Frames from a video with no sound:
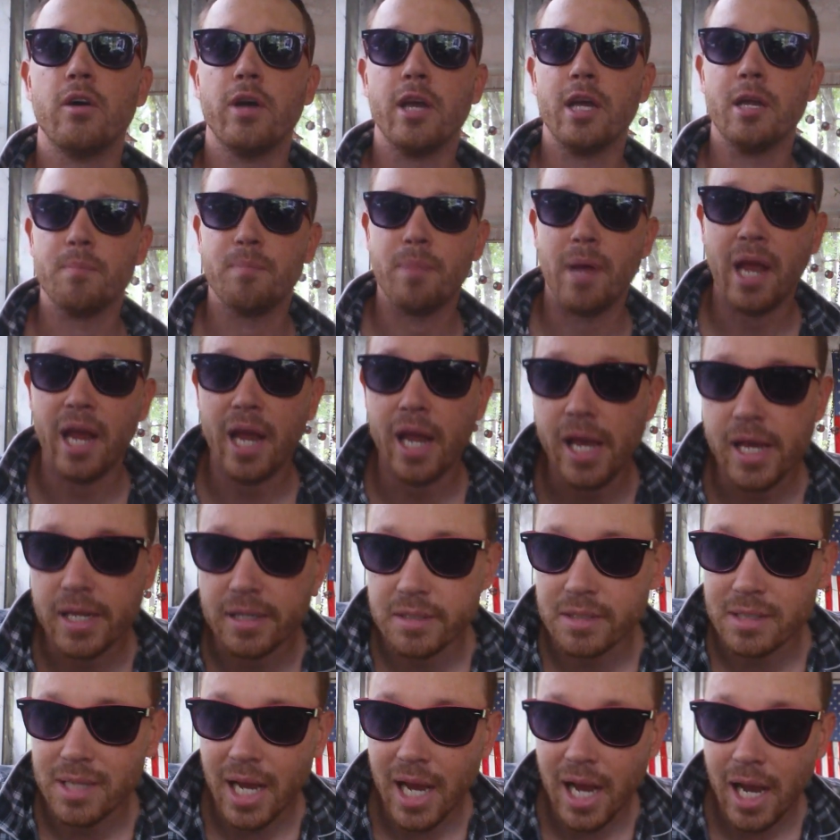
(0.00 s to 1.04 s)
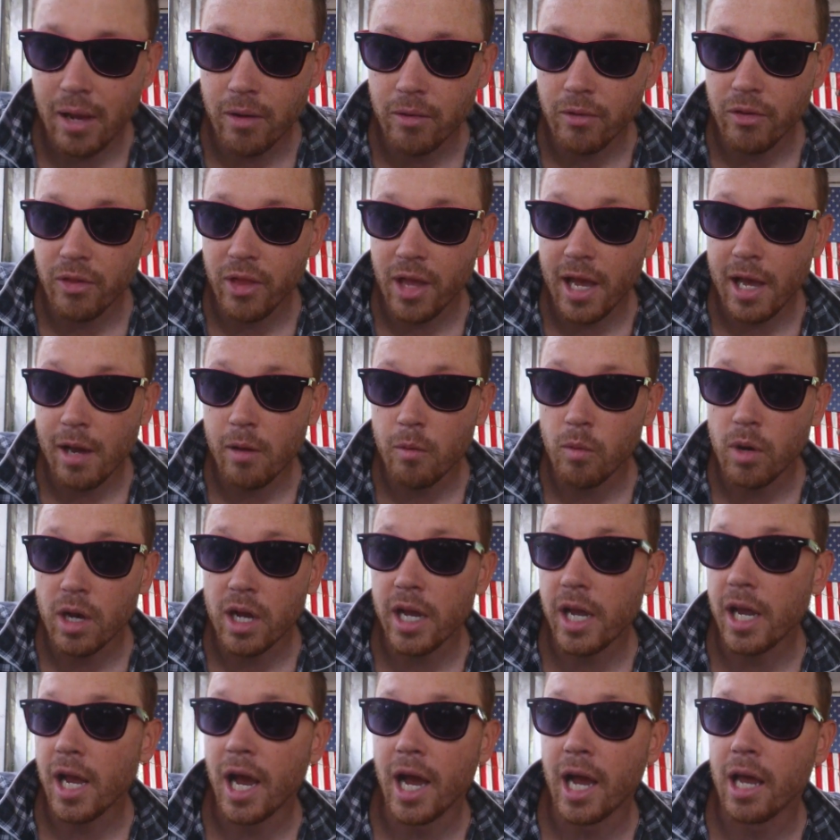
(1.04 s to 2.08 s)
it pans out that
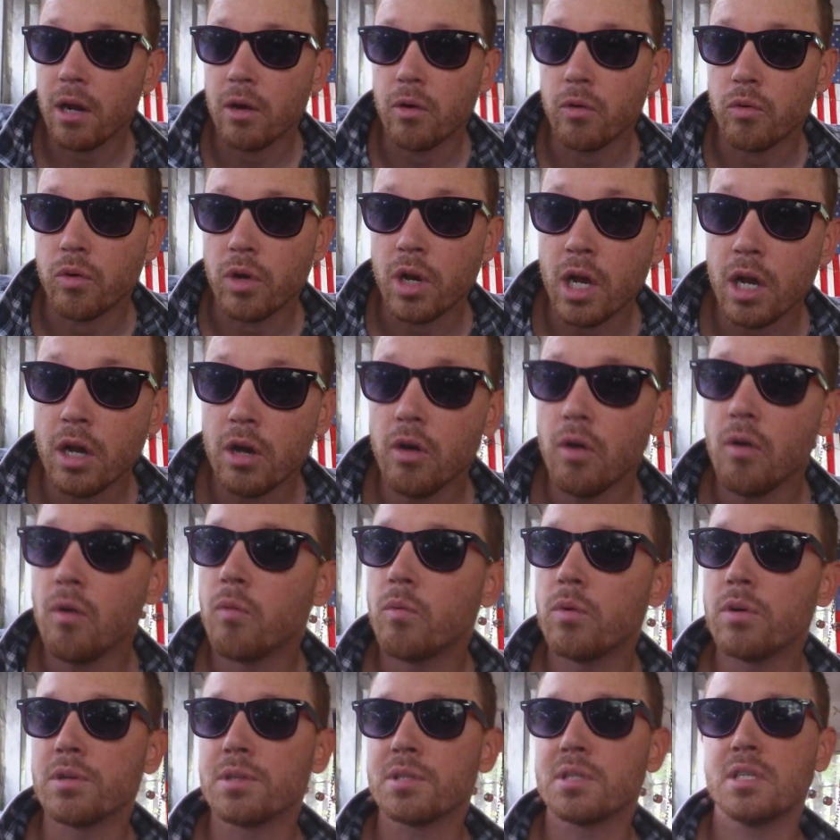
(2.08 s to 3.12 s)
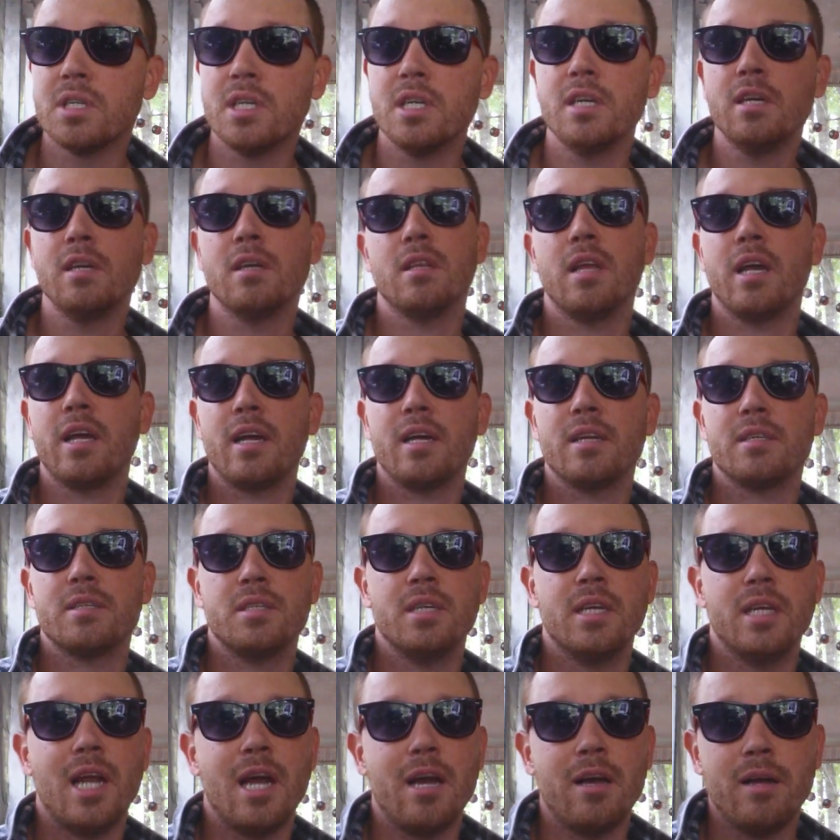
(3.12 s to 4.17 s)
way, I don't know. We'll see. Like I
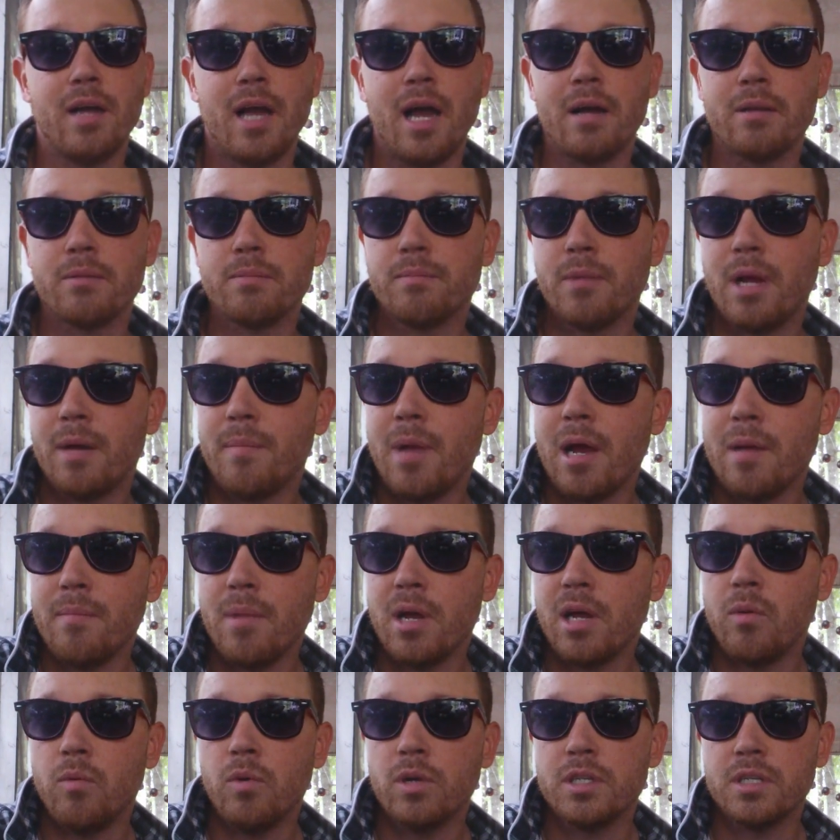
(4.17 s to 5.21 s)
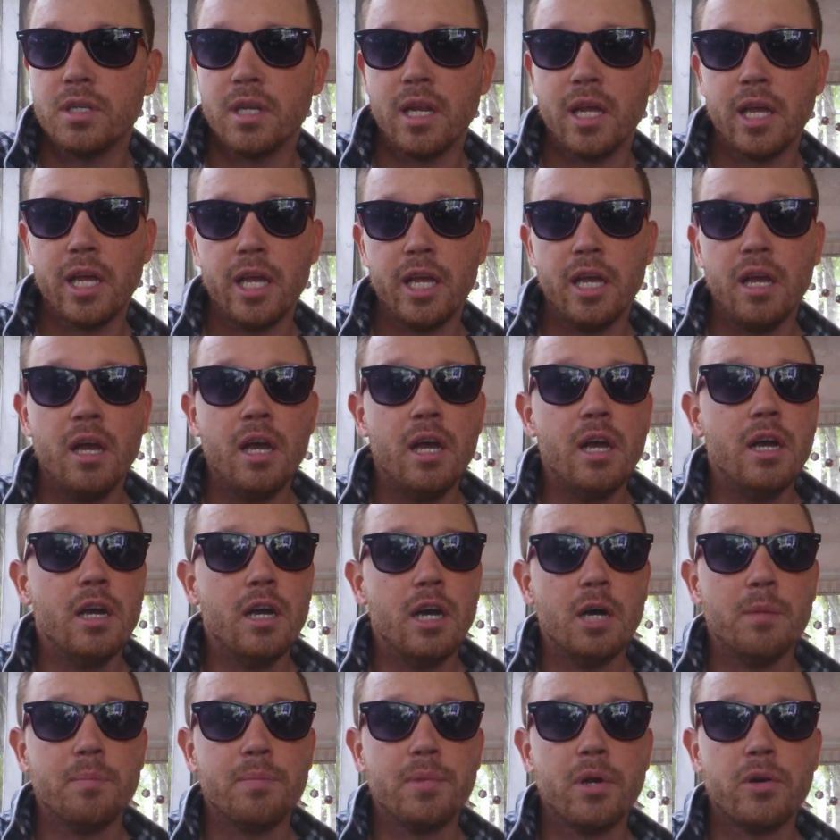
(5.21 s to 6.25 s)
said, I might make one today.
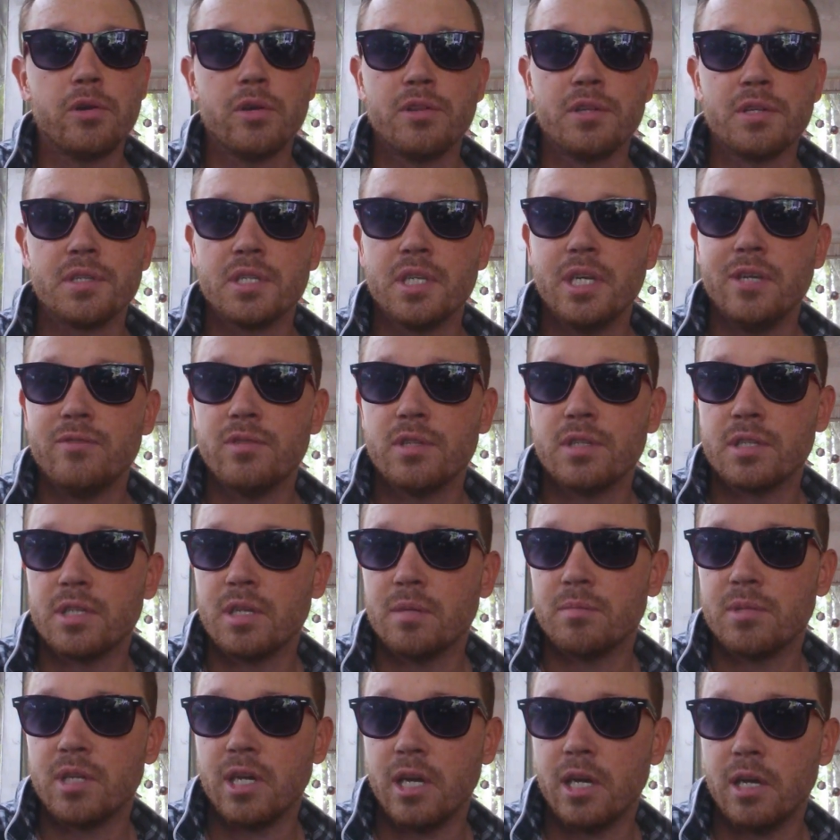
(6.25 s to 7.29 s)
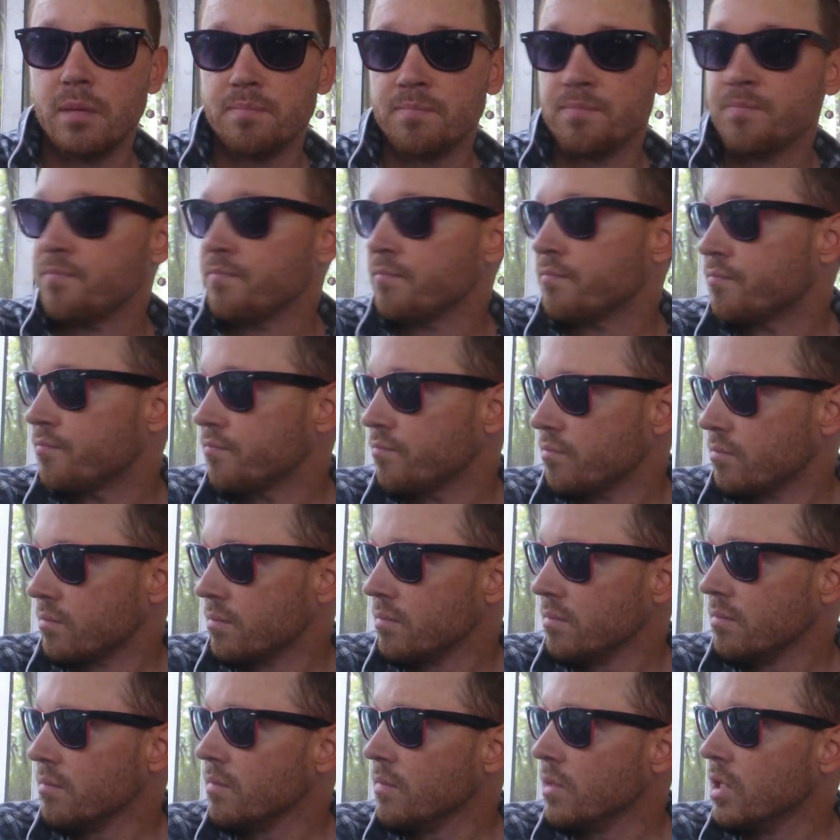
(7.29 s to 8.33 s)
Upload it this evening sometime,
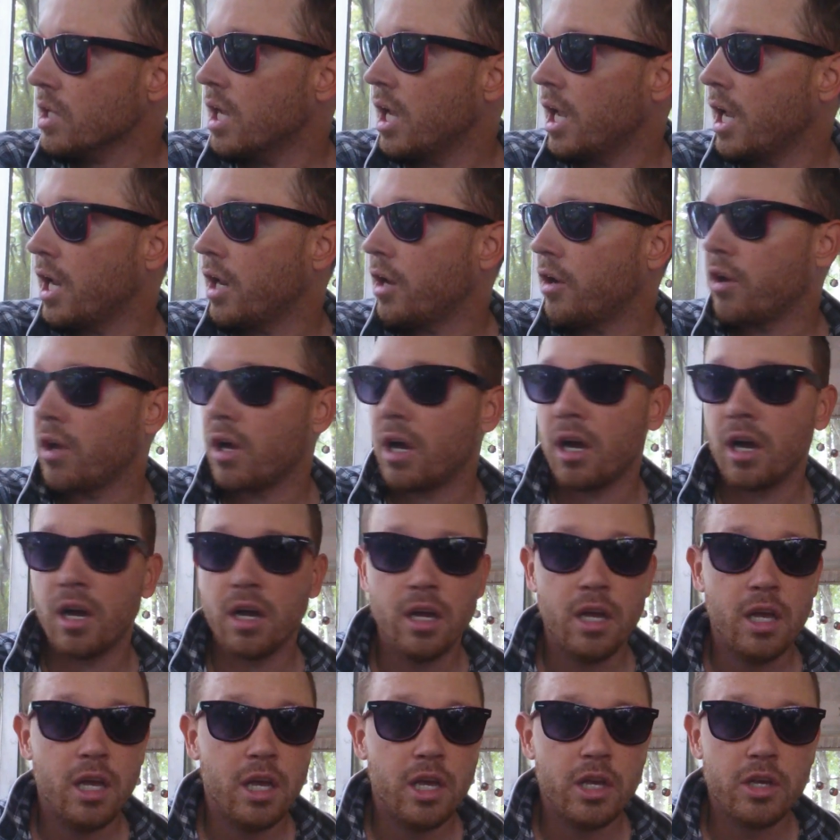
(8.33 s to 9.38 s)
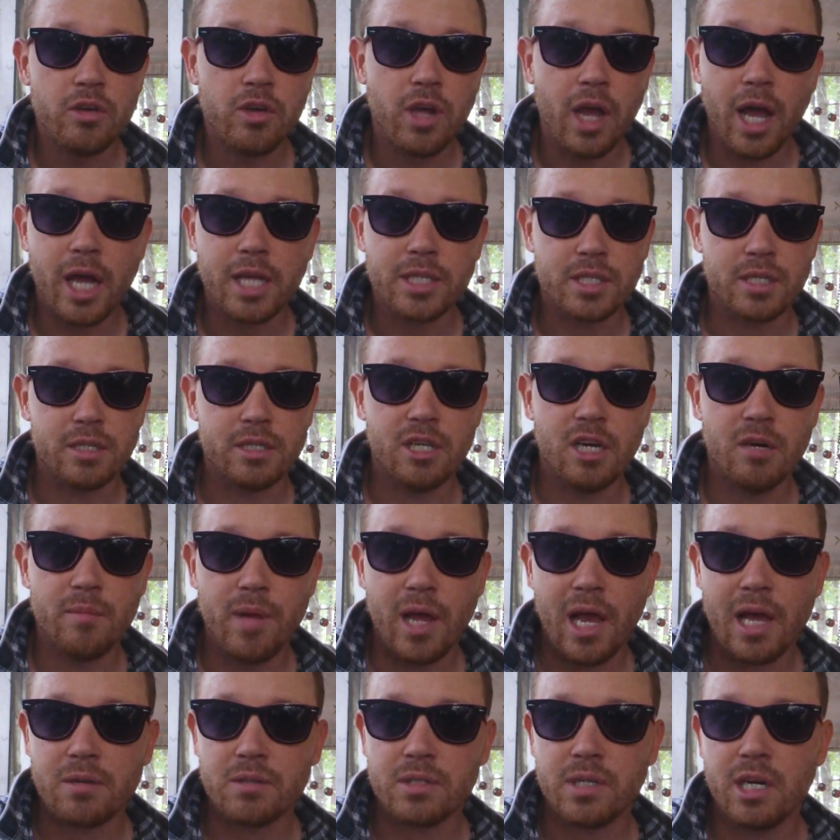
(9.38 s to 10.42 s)
and you guys can tell
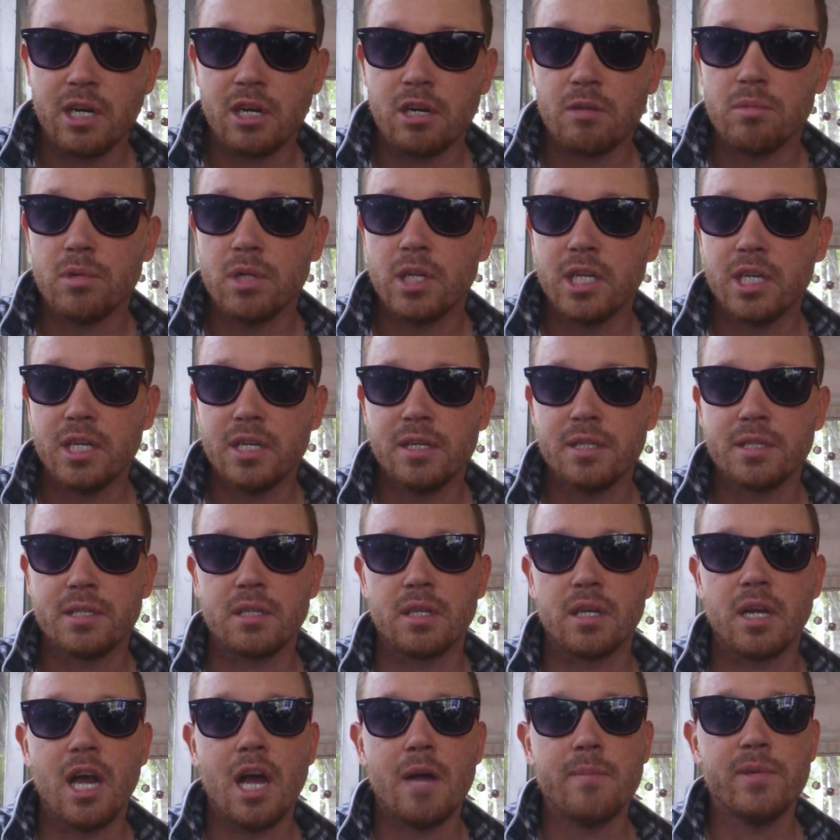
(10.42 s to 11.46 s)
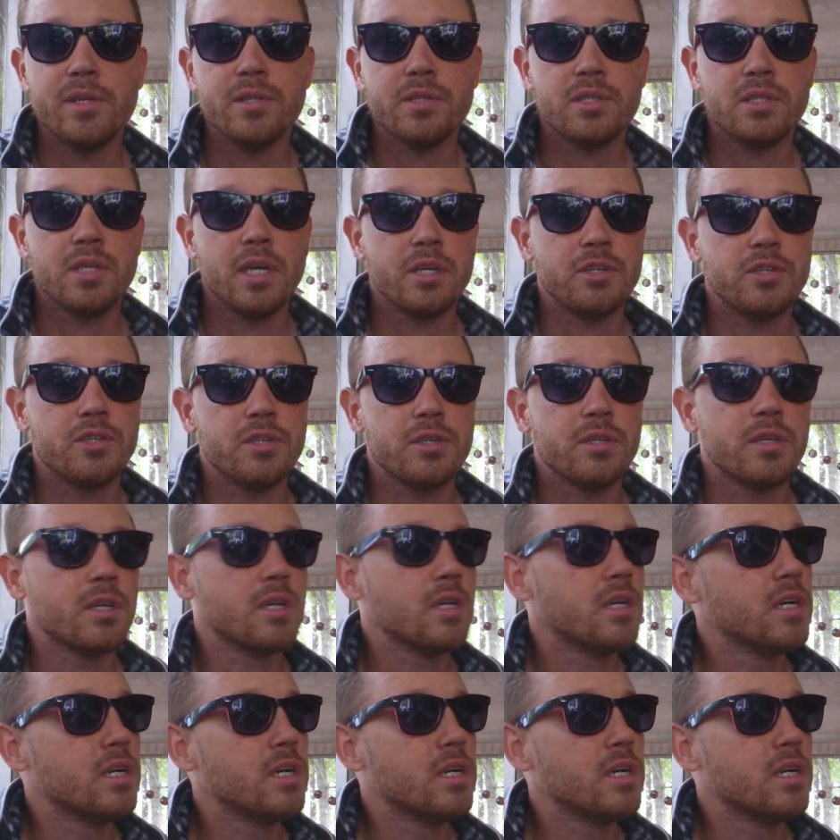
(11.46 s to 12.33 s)
me how terrible it is in the comments section,